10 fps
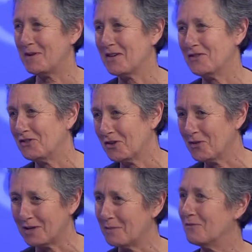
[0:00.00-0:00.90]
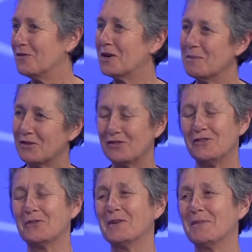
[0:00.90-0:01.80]
on the show, and I'm very much
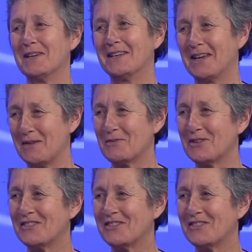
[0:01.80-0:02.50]
enjoying being in Cambridge.